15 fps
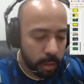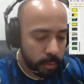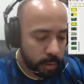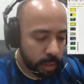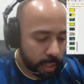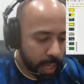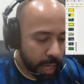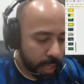
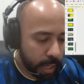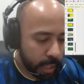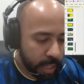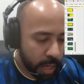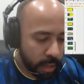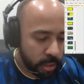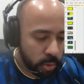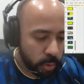They're getting it
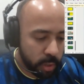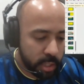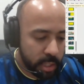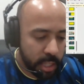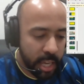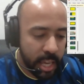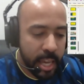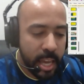down to a
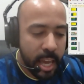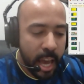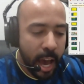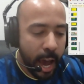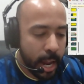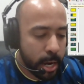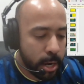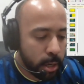T.
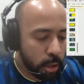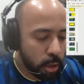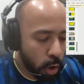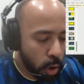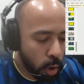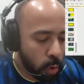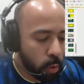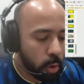I
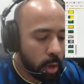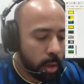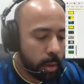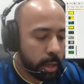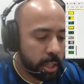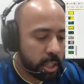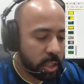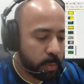know,
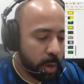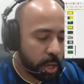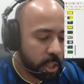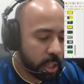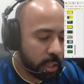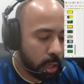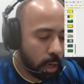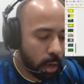
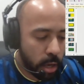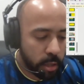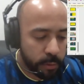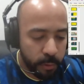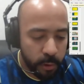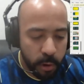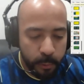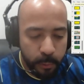especially in the last
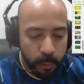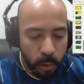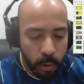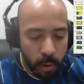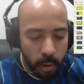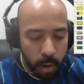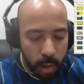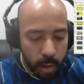3 or 4,